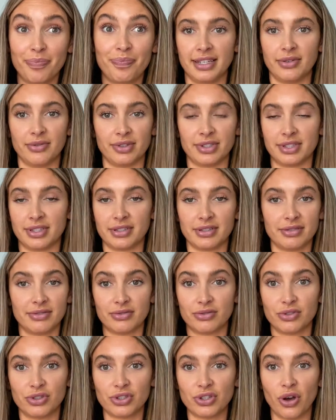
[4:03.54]
it was
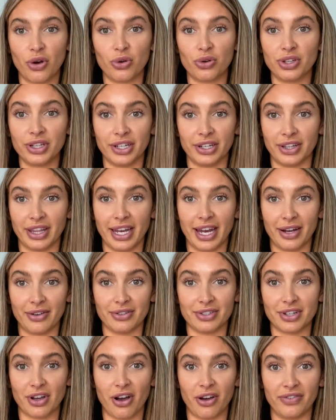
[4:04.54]
so clear that I
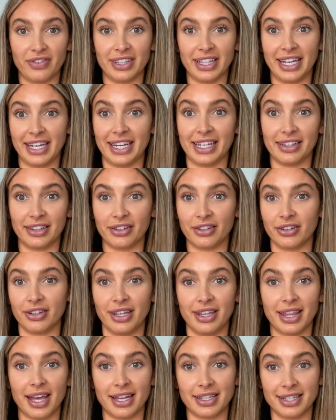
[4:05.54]
was ovulating
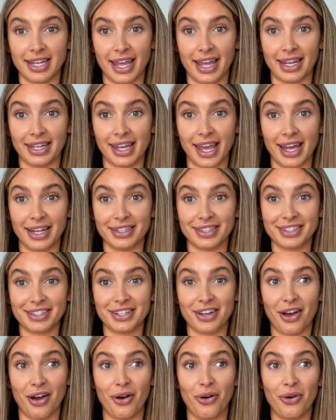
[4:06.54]
literally that day again.
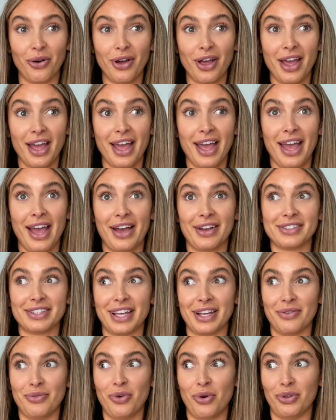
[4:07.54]
So I was
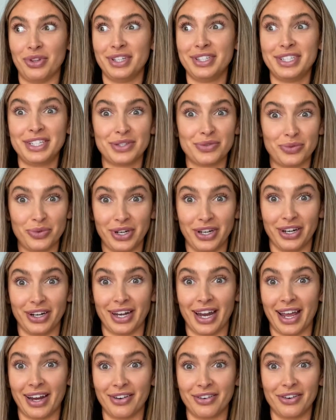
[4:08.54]
like, whoa, this is weird.
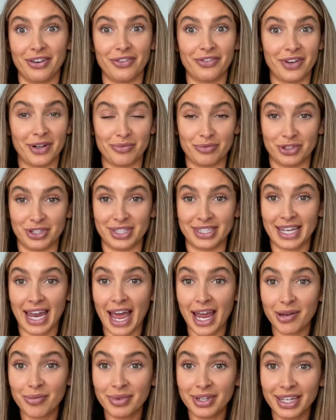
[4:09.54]
I don't know if I'm just
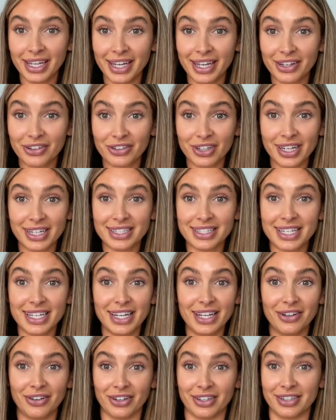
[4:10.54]
timing it
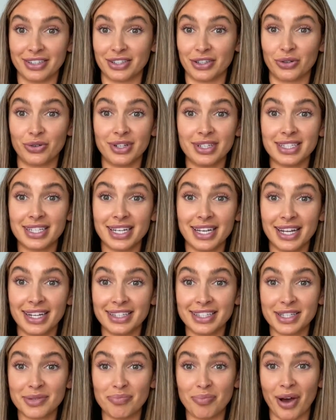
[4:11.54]
crazy or it's
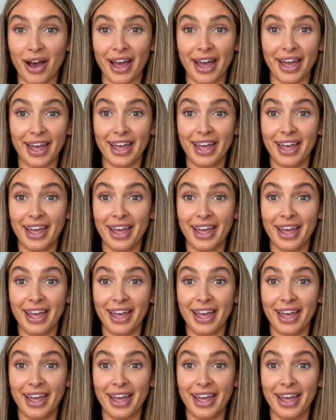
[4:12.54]
coincidence, but